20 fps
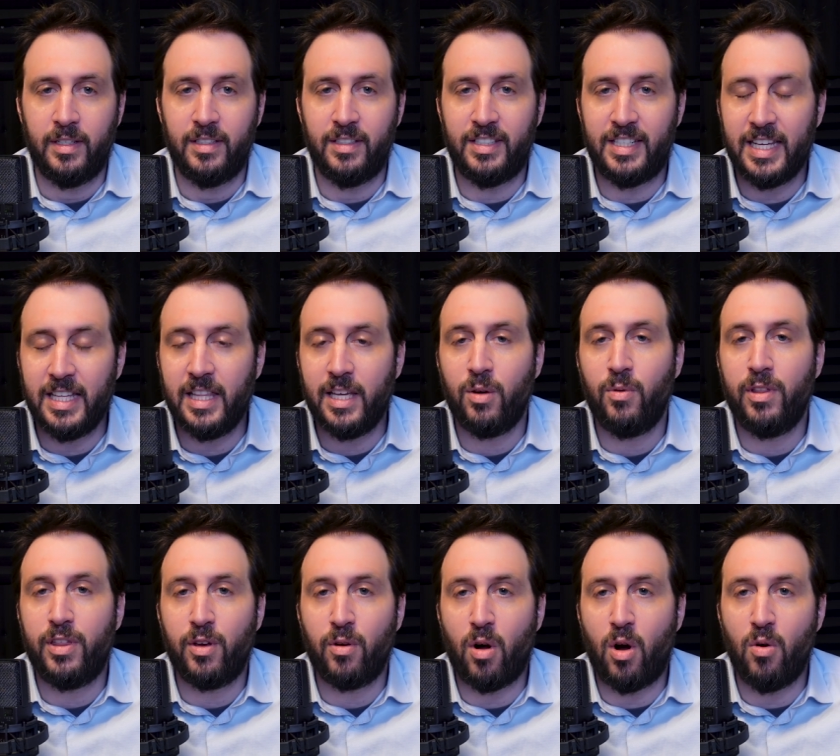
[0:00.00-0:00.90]
Dealing
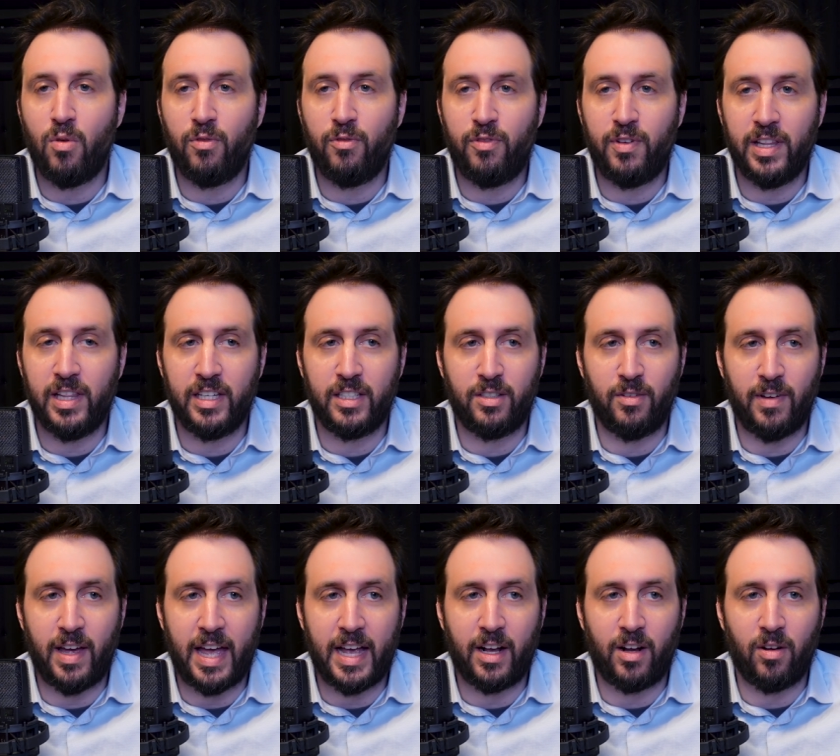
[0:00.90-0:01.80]
with your own feelings of
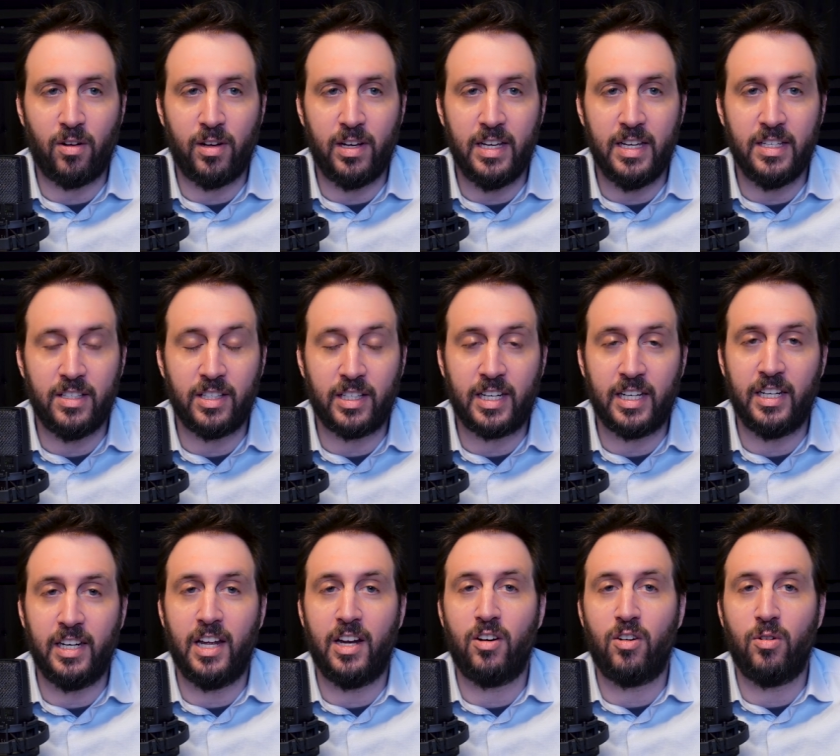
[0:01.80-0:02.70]
anger is a
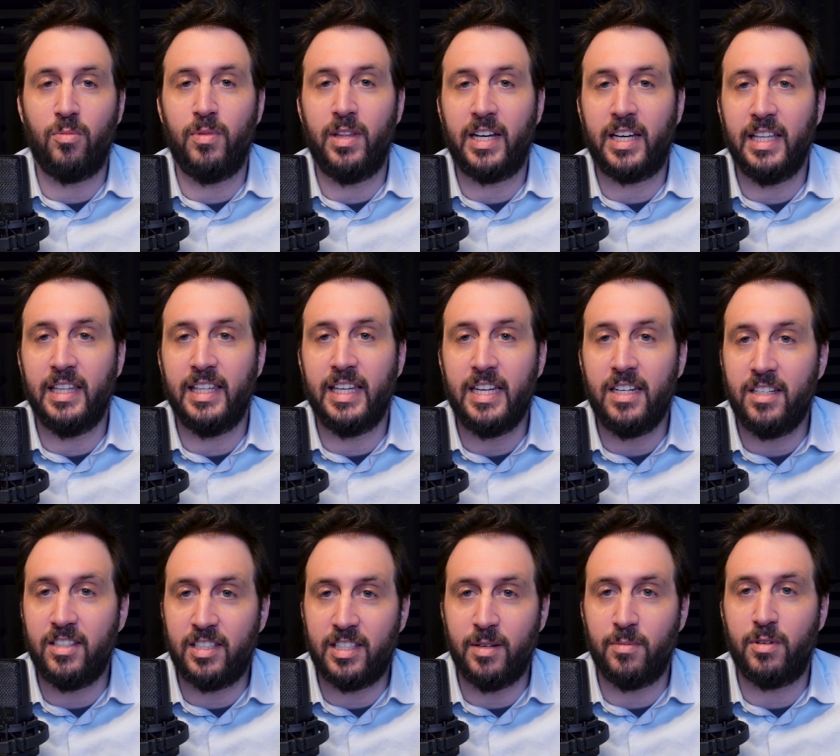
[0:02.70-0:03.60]
conundrum that can lead
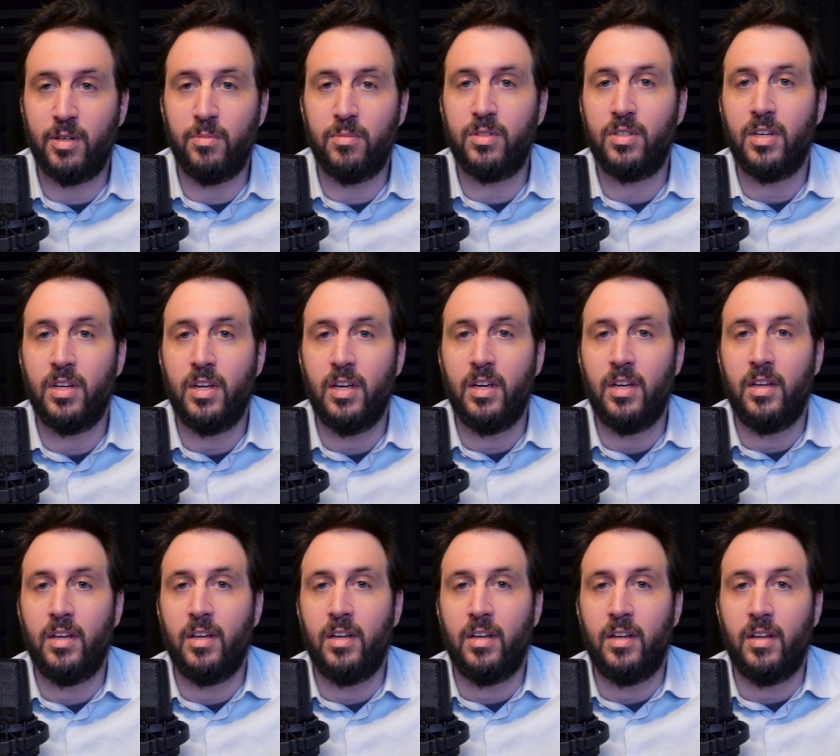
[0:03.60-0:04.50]
to symptoms,
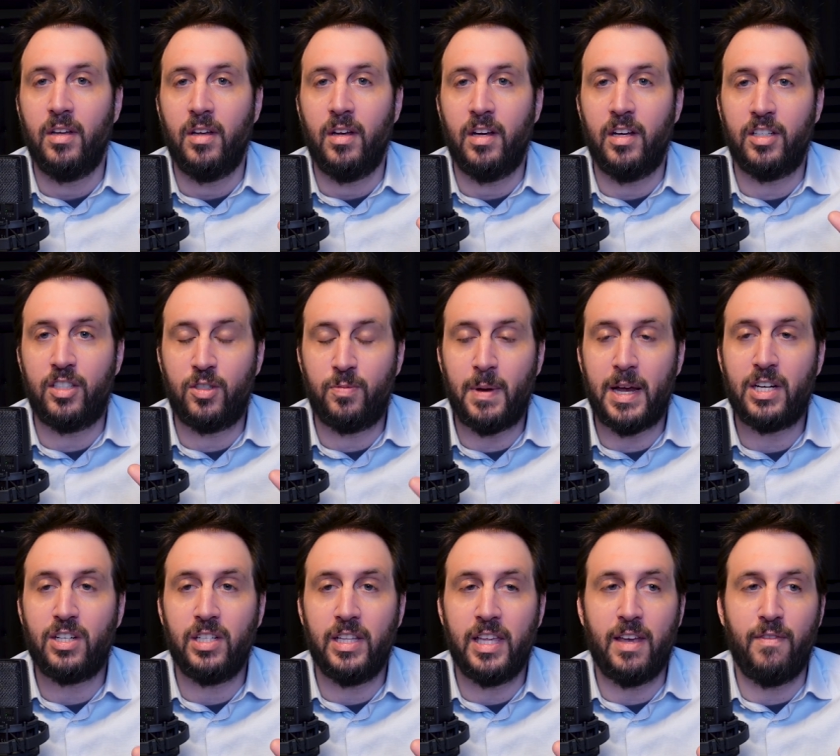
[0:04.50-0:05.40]

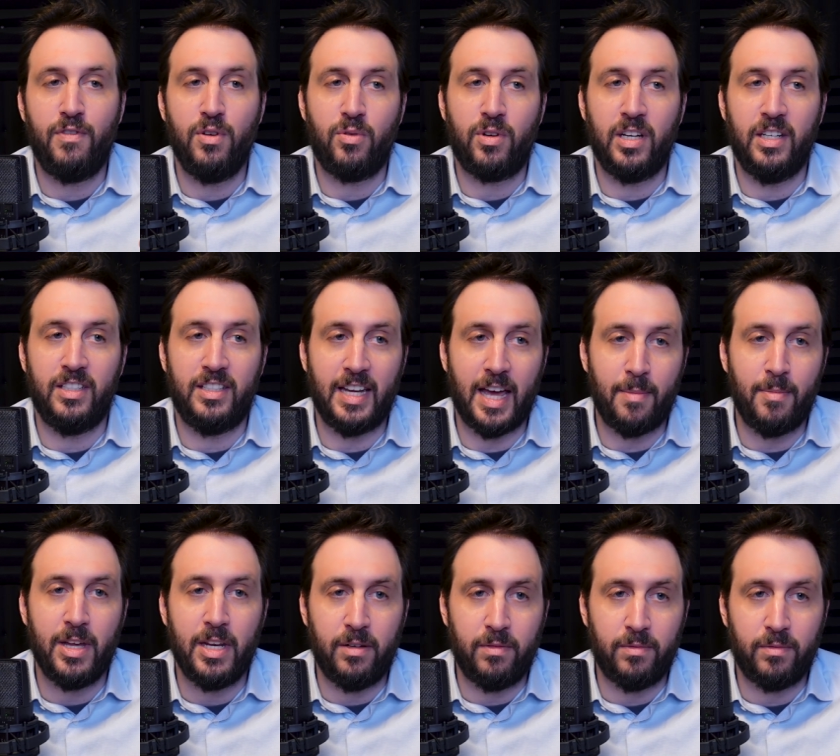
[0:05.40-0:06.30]
especially if you condemn
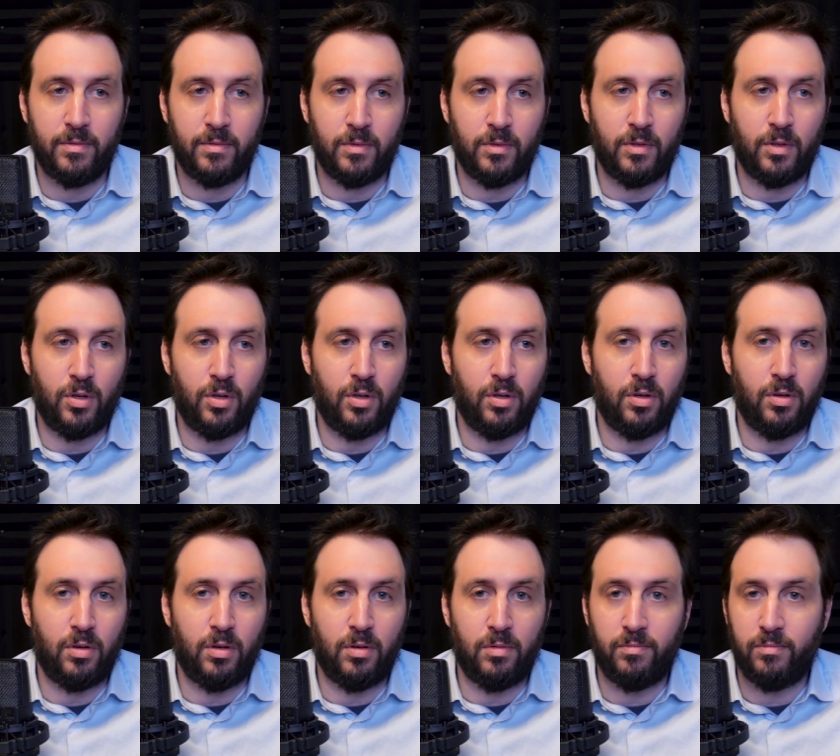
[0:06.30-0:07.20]
it
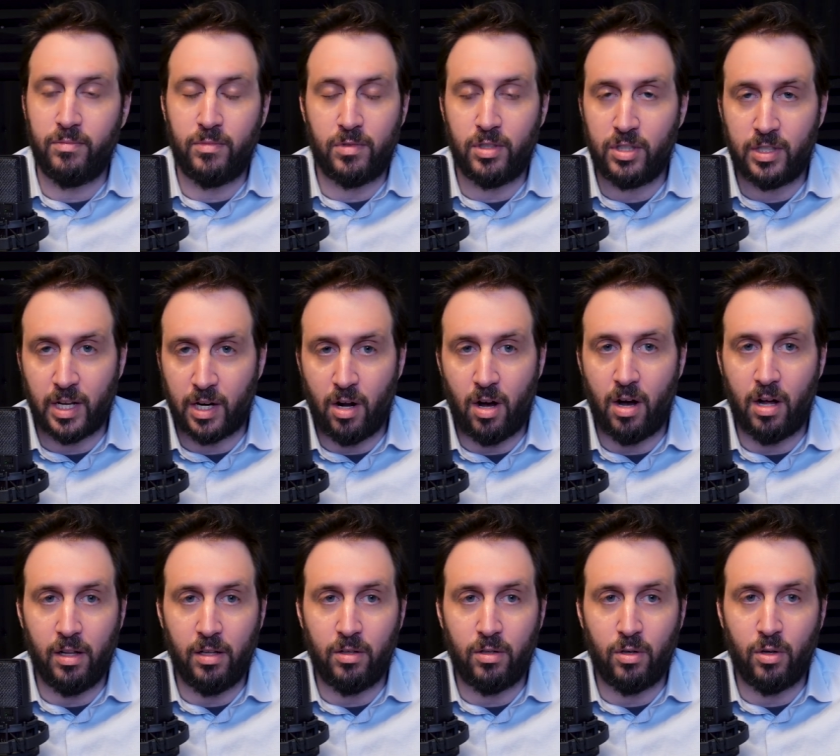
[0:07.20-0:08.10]
just at
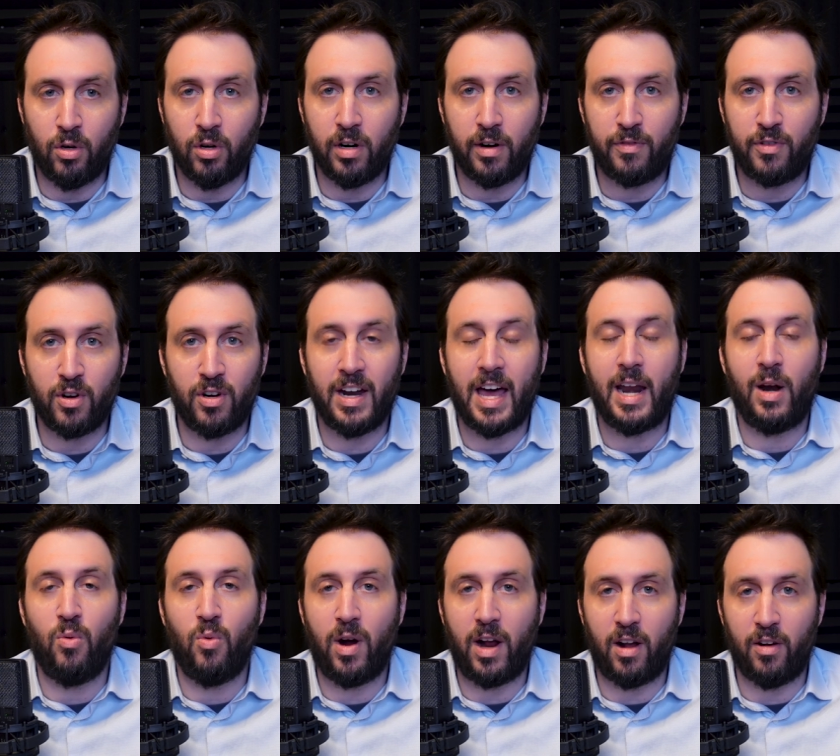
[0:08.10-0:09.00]
all or if you're not
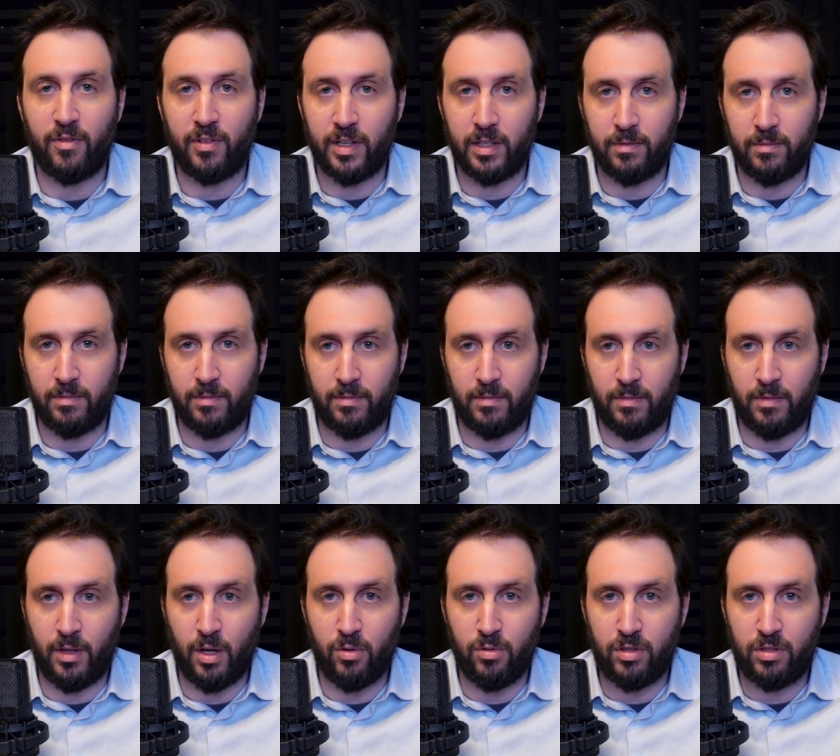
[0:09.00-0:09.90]
aware of it.
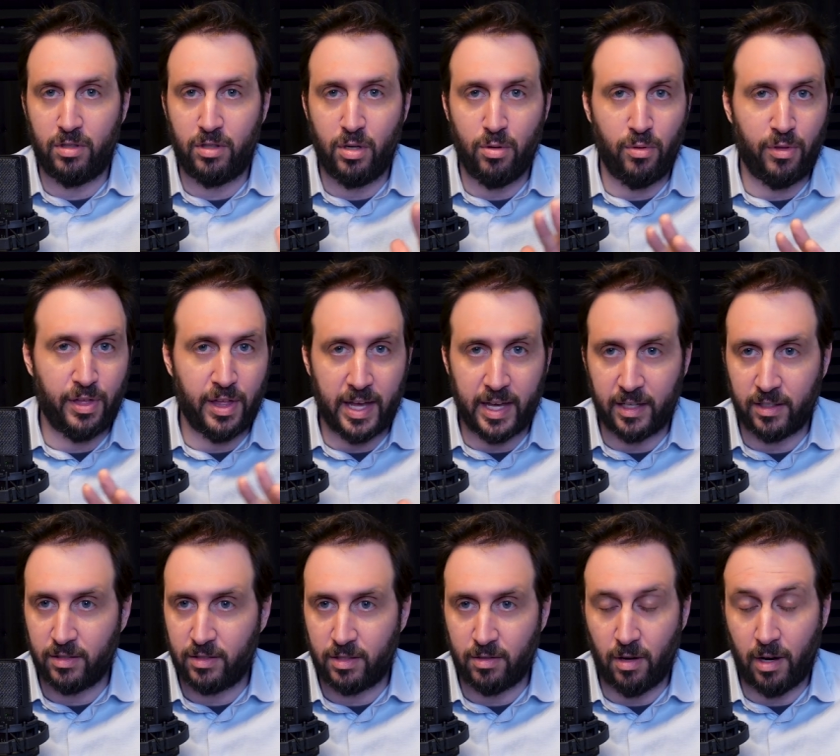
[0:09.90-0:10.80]
Those two
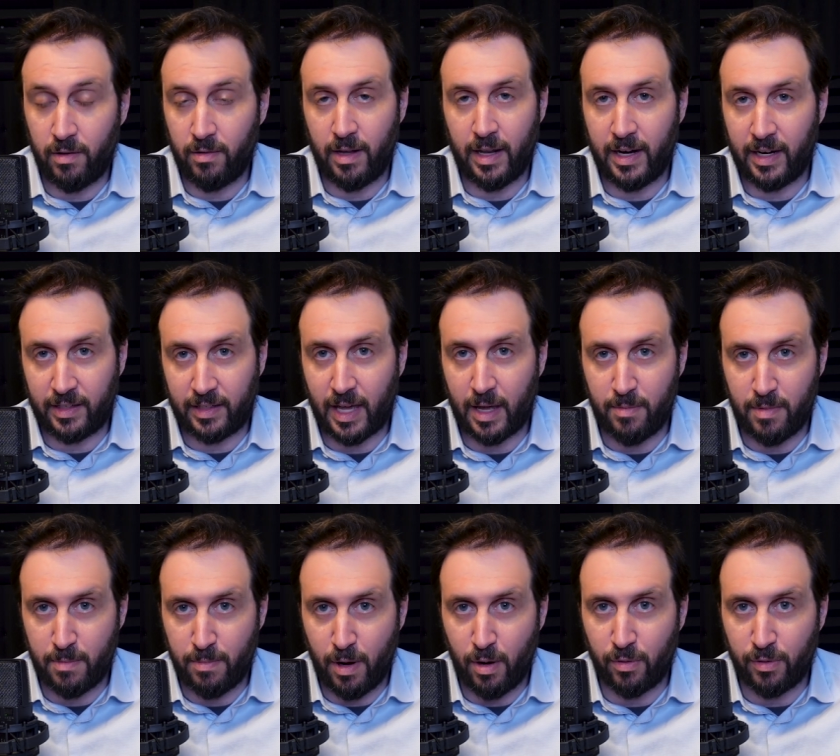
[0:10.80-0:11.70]
things, uh, and it can be
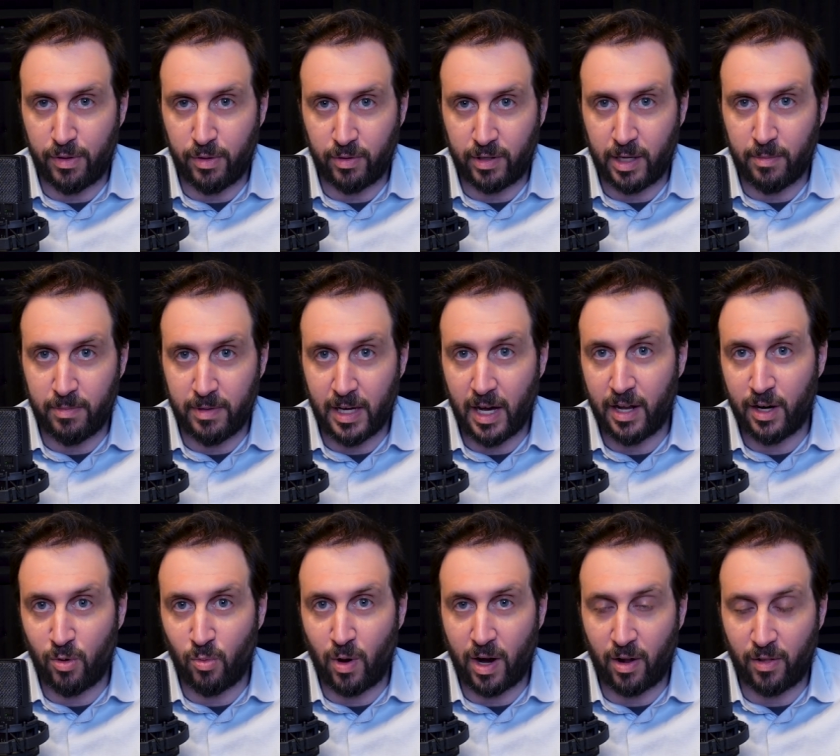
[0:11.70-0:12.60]
both, you can be
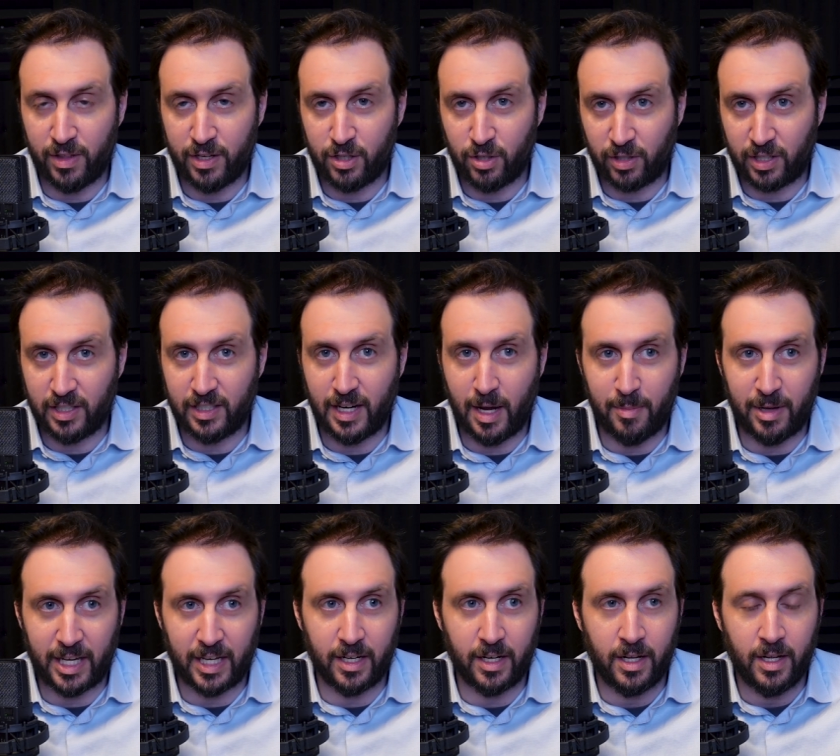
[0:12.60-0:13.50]
unaware that you're
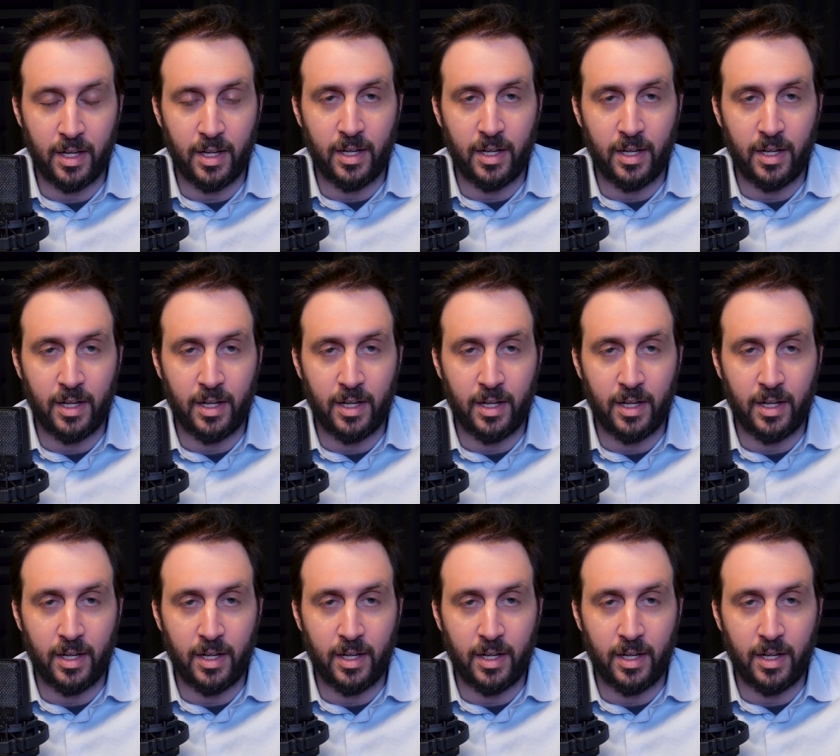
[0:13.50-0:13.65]
condemning it.